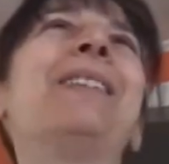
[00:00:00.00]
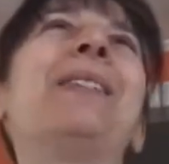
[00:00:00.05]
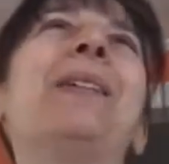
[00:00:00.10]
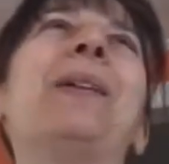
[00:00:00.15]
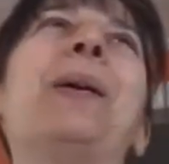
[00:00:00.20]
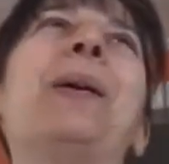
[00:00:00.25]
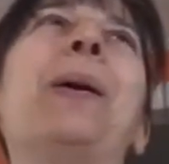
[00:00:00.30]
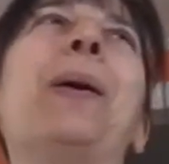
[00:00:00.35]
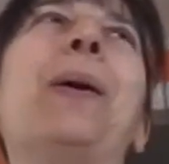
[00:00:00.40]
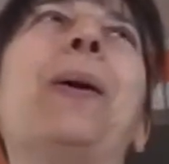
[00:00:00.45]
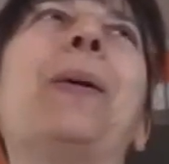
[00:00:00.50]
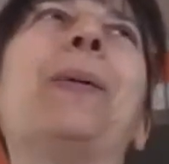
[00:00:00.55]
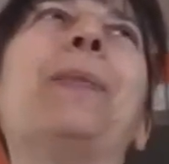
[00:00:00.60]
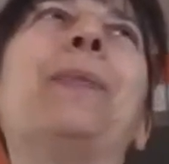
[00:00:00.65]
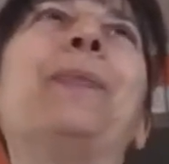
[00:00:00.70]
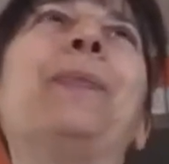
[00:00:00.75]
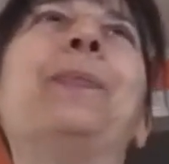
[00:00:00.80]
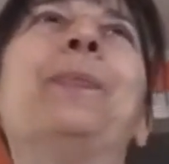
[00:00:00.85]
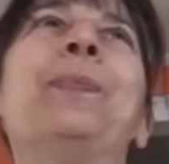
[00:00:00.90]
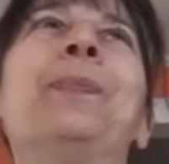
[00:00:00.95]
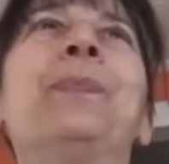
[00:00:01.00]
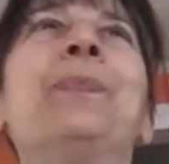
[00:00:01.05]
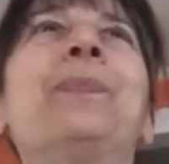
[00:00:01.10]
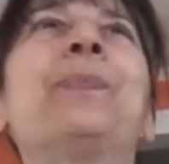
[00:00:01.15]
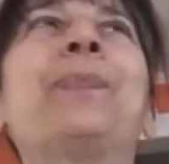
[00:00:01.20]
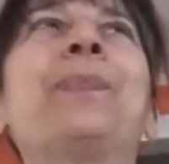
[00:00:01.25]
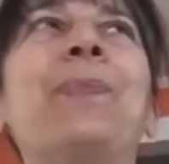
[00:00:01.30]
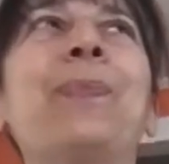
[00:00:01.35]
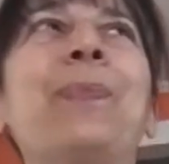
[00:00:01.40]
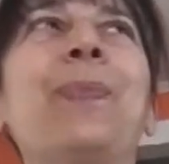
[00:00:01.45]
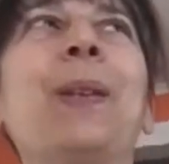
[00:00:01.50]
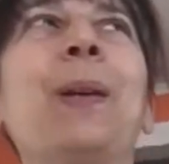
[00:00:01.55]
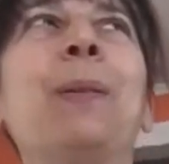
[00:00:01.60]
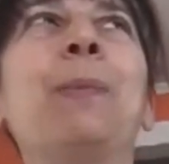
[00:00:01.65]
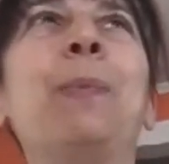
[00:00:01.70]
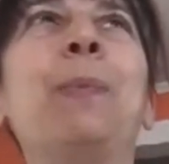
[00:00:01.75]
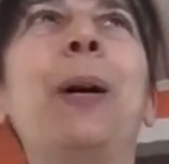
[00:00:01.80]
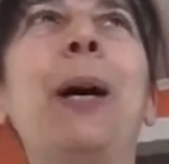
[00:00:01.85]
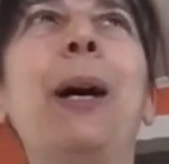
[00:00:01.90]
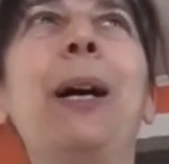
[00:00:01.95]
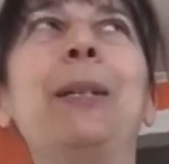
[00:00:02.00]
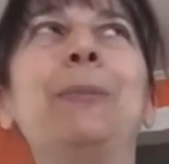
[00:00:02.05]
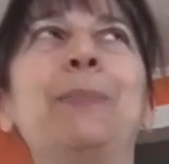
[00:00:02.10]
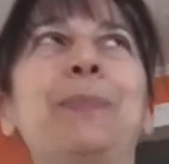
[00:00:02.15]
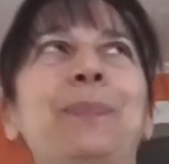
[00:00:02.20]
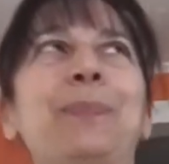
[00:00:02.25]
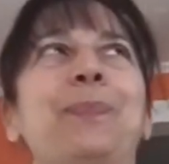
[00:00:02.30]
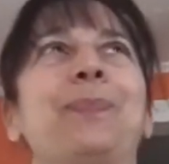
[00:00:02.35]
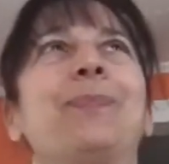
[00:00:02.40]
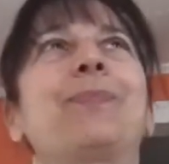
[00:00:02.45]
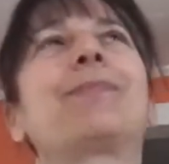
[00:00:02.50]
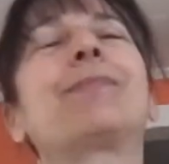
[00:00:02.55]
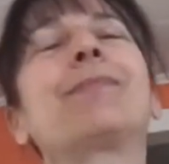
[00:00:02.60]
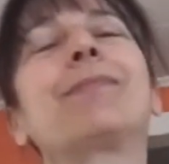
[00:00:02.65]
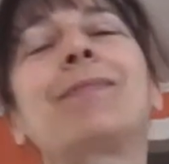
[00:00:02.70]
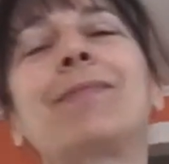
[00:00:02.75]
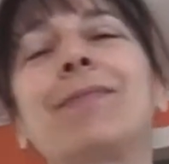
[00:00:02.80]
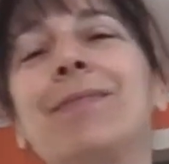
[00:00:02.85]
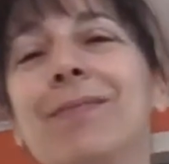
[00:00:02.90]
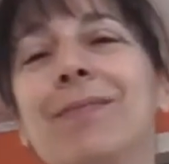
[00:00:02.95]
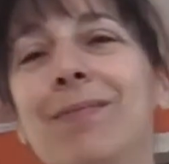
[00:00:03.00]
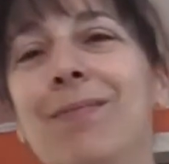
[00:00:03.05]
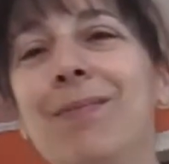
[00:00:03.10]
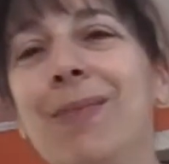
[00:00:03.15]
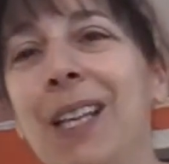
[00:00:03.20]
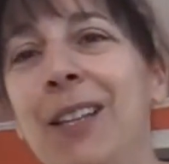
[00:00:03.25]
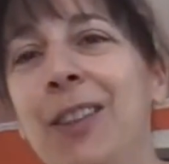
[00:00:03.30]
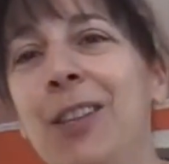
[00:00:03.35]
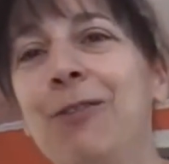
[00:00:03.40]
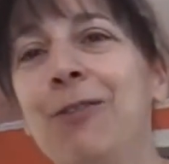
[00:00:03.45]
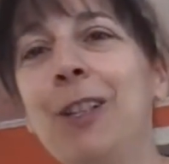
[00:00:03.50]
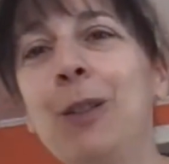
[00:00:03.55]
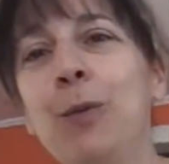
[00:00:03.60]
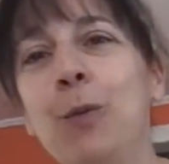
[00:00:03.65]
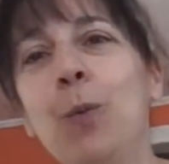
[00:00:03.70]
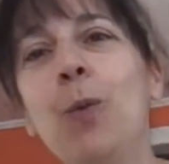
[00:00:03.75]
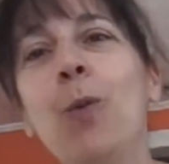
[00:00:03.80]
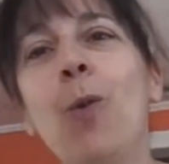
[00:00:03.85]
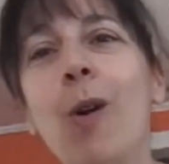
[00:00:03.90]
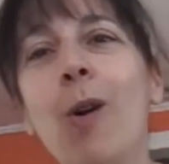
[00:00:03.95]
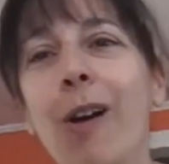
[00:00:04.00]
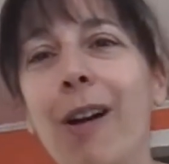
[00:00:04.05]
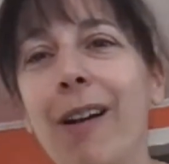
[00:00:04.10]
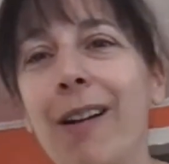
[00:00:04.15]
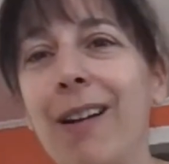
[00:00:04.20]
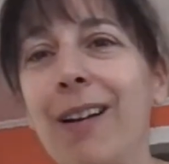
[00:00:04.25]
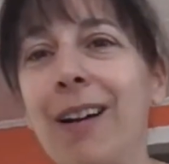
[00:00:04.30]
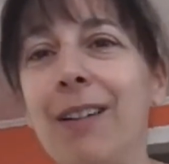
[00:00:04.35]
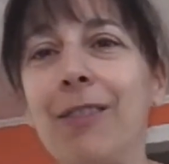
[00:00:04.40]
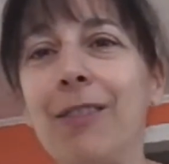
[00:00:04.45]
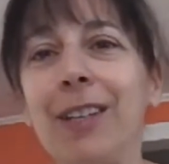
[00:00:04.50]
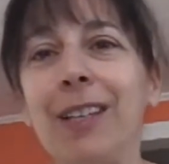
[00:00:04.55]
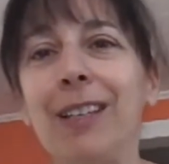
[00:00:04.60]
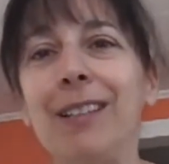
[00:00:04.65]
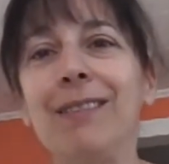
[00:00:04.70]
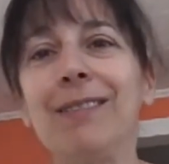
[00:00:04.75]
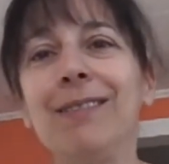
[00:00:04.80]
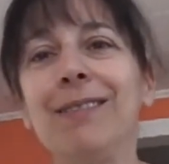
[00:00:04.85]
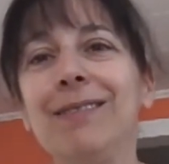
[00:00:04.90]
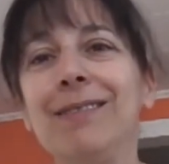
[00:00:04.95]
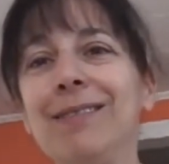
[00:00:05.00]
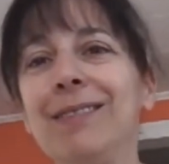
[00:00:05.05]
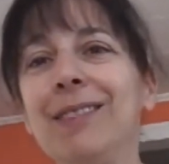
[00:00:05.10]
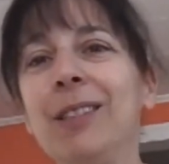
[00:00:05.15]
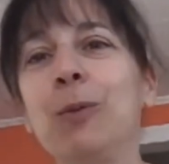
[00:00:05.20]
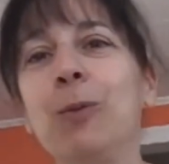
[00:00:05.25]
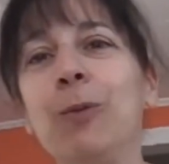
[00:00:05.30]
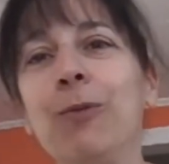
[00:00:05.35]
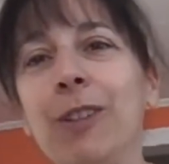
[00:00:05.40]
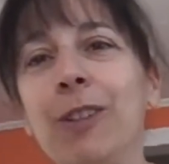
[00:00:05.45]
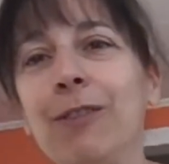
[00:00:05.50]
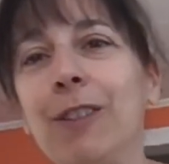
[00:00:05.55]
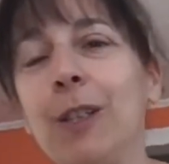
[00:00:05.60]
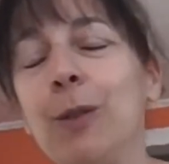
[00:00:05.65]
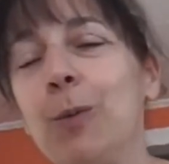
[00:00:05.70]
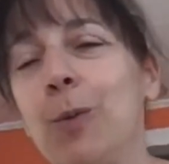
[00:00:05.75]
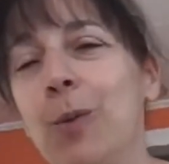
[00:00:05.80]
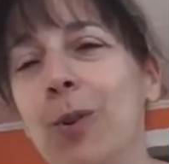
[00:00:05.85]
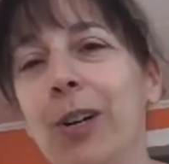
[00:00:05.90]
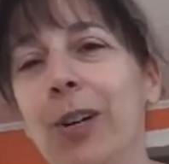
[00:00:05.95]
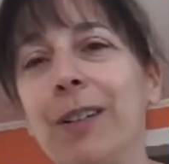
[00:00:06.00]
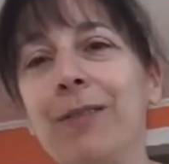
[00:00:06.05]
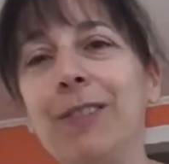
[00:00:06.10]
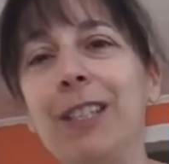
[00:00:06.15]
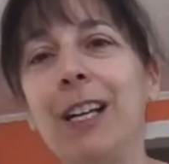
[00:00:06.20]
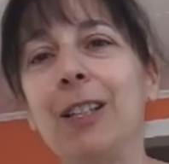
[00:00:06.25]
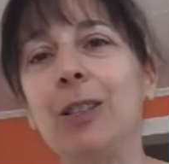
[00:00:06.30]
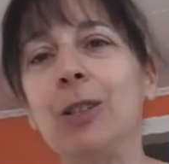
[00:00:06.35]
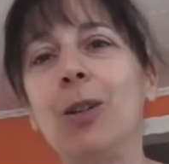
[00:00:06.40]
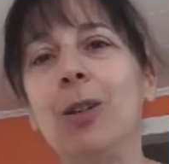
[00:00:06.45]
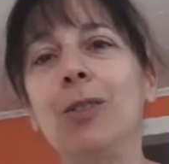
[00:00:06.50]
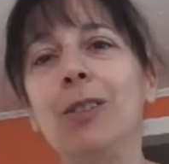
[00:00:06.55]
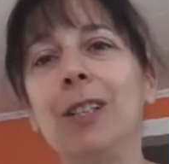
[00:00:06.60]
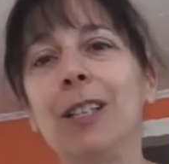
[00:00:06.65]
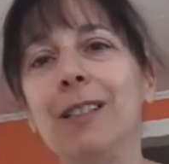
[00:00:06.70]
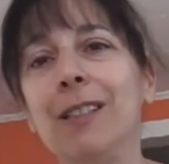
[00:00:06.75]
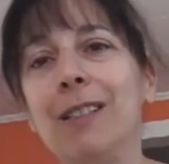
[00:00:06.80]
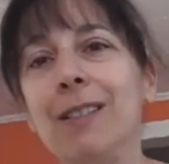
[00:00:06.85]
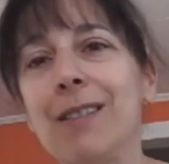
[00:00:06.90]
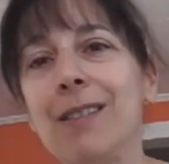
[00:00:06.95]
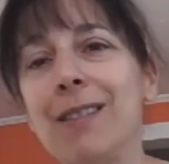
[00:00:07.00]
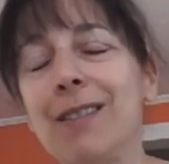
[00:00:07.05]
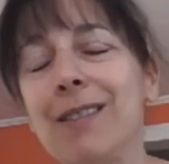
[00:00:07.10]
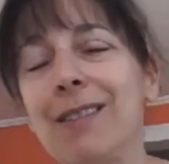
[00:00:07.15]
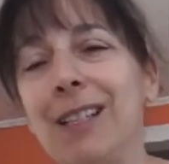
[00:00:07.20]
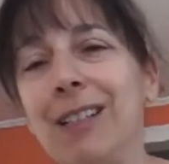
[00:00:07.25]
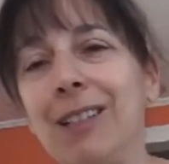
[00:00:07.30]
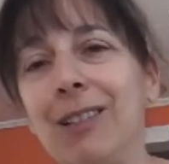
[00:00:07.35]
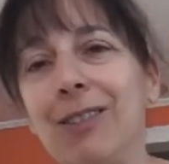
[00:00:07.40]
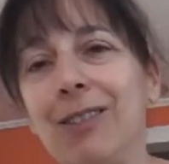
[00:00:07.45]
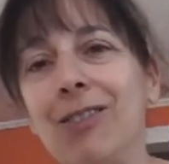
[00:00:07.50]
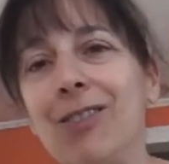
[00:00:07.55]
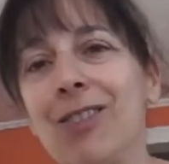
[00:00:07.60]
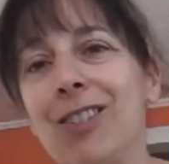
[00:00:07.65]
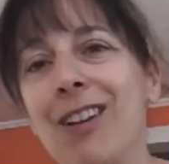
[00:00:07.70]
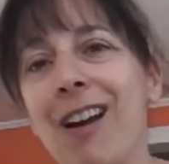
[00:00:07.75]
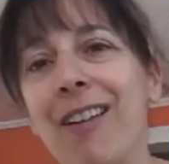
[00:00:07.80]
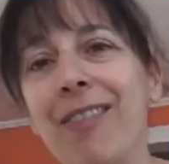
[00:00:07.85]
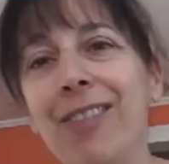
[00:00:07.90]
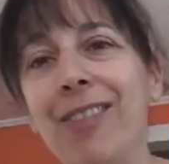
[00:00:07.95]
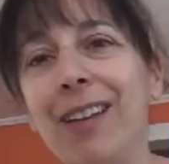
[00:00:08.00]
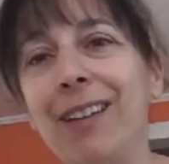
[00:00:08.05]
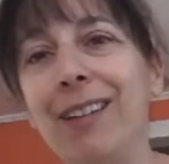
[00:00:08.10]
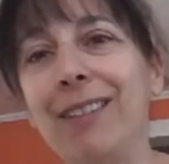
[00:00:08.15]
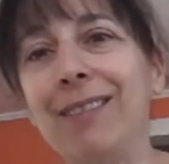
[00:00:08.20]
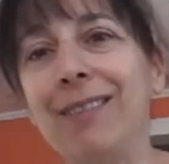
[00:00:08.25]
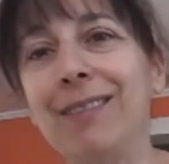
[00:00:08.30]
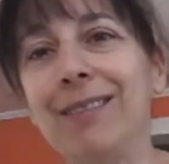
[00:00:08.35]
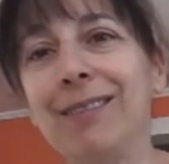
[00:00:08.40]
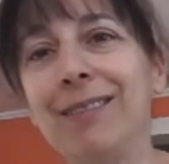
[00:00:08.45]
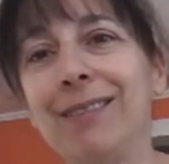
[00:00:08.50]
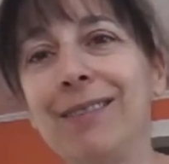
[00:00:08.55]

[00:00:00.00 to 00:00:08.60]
um, but the reward of it, the reward of that loneliness, there's nothing